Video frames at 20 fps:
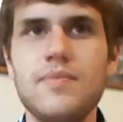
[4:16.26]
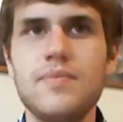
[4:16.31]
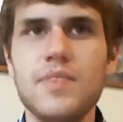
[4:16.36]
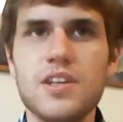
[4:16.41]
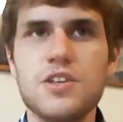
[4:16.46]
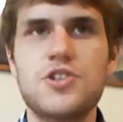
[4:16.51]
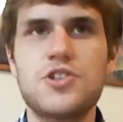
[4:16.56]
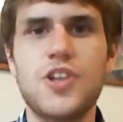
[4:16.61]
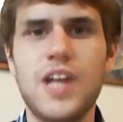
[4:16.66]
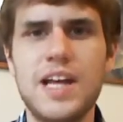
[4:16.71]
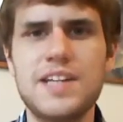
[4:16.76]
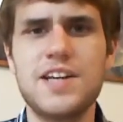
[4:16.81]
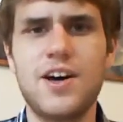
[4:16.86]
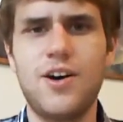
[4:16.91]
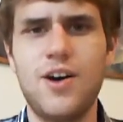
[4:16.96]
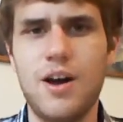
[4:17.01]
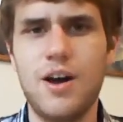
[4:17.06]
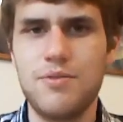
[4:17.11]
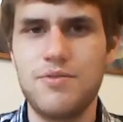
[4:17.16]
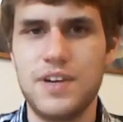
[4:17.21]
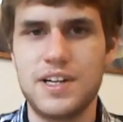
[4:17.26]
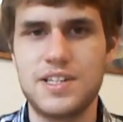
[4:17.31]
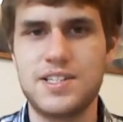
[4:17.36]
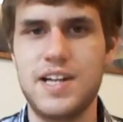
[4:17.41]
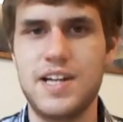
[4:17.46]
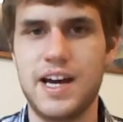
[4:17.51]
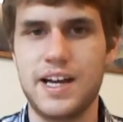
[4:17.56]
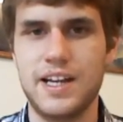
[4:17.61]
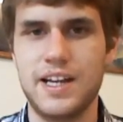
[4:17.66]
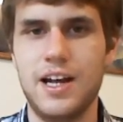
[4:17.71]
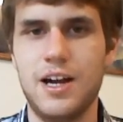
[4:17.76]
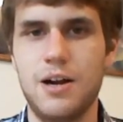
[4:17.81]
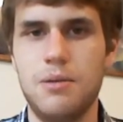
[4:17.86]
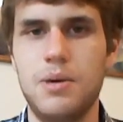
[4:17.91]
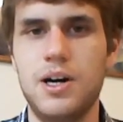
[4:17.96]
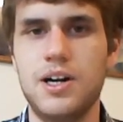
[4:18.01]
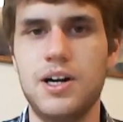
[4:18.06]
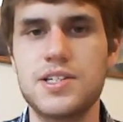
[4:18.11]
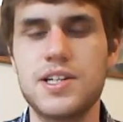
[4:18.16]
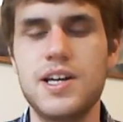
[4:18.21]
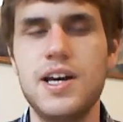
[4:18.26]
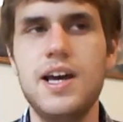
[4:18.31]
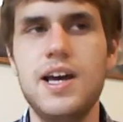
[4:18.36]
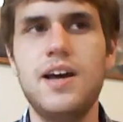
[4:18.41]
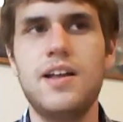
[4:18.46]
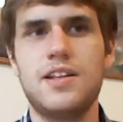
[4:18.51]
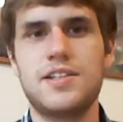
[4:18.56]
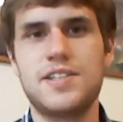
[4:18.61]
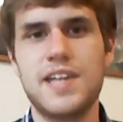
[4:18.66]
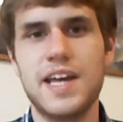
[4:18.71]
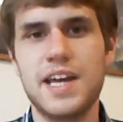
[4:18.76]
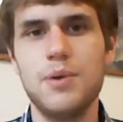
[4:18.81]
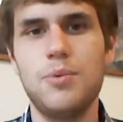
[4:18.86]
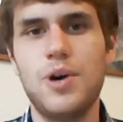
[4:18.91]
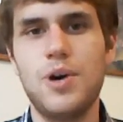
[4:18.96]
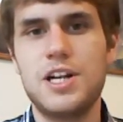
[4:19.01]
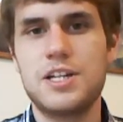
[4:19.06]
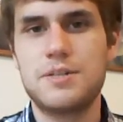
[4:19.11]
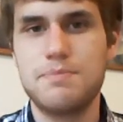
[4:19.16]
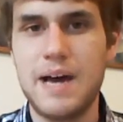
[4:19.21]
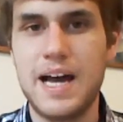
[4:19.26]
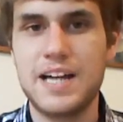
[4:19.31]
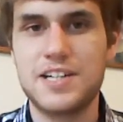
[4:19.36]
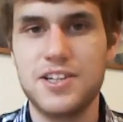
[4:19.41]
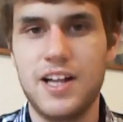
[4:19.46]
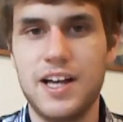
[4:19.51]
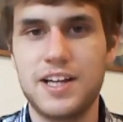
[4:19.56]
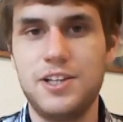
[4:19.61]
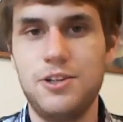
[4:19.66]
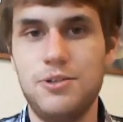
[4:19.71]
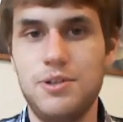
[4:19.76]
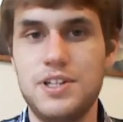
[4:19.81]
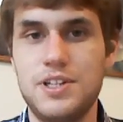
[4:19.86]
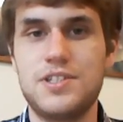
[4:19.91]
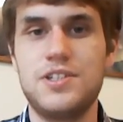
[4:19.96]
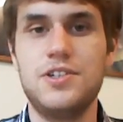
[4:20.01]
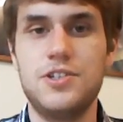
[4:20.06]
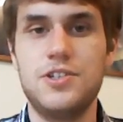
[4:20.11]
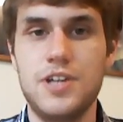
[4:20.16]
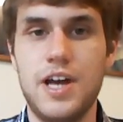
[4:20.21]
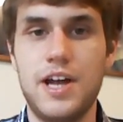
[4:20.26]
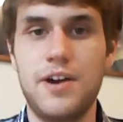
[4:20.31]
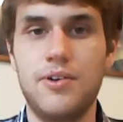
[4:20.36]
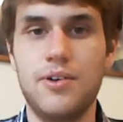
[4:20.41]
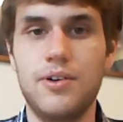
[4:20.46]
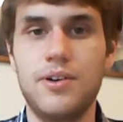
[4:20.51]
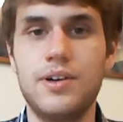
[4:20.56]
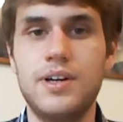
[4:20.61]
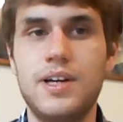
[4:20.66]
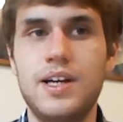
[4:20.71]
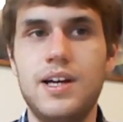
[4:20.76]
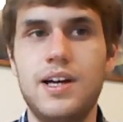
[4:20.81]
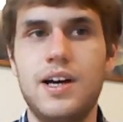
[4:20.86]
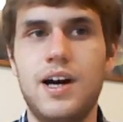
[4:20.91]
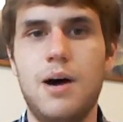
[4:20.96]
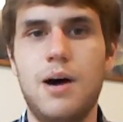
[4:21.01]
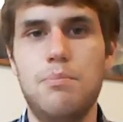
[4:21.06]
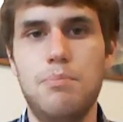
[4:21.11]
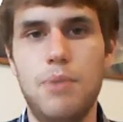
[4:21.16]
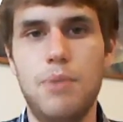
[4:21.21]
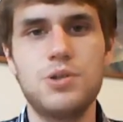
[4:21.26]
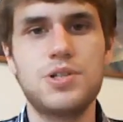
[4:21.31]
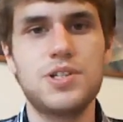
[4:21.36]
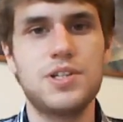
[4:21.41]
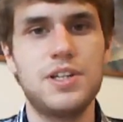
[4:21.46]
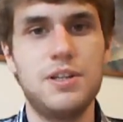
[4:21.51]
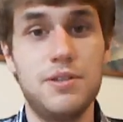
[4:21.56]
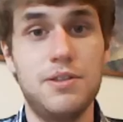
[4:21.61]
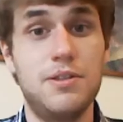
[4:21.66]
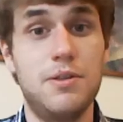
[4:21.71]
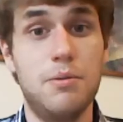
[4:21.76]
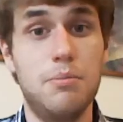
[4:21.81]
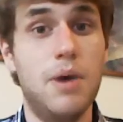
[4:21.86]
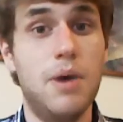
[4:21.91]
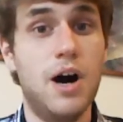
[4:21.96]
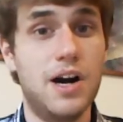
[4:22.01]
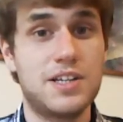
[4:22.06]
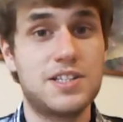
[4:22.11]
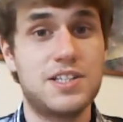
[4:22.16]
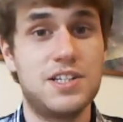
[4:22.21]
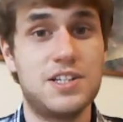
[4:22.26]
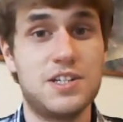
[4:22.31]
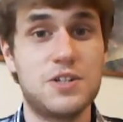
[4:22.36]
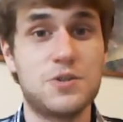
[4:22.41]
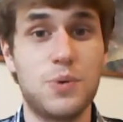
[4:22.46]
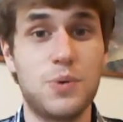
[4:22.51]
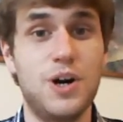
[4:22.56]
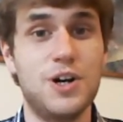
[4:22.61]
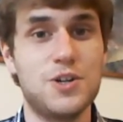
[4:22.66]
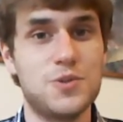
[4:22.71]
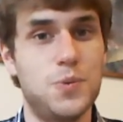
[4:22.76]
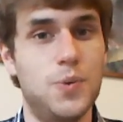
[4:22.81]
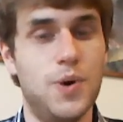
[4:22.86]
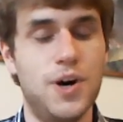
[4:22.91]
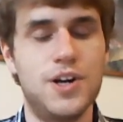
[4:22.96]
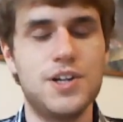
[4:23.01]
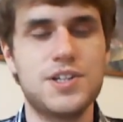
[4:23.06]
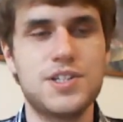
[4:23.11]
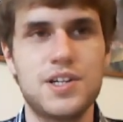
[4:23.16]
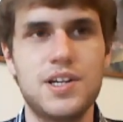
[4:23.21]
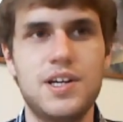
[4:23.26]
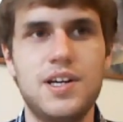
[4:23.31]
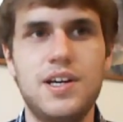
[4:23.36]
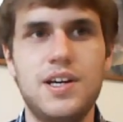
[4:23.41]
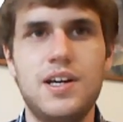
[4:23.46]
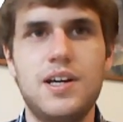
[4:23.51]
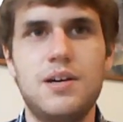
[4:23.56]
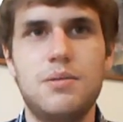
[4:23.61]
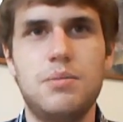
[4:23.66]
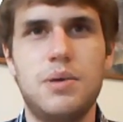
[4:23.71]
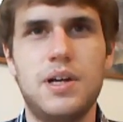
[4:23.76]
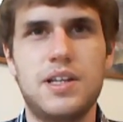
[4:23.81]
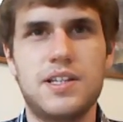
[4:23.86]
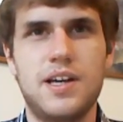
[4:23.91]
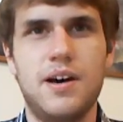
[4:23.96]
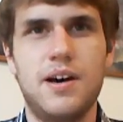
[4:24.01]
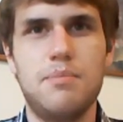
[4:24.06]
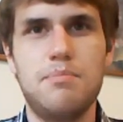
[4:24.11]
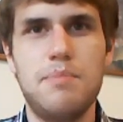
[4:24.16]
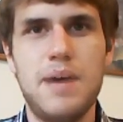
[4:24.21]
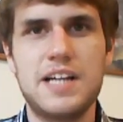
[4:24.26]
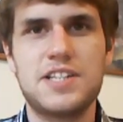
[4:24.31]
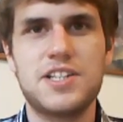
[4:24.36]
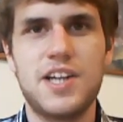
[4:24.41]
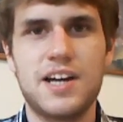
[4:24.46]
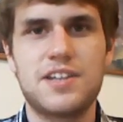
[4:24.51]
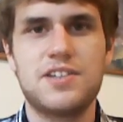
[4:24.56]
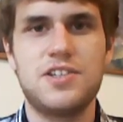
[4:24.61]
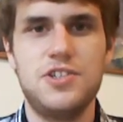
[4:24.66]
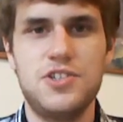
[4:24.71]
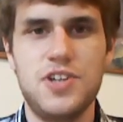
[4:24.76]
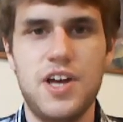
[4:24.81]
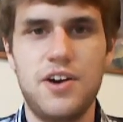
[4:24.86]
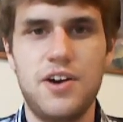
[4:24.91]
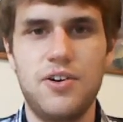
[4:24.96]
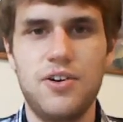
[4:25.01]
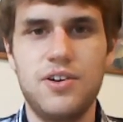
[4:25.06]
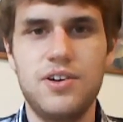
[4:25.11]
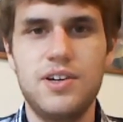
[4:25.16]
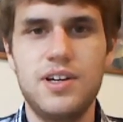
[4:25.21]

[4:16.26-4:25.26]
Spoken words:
So that's how I would fix Naginata monks. The second one is matchlock units in general. Mostly the monks is where it's worse. But matchlocks in general.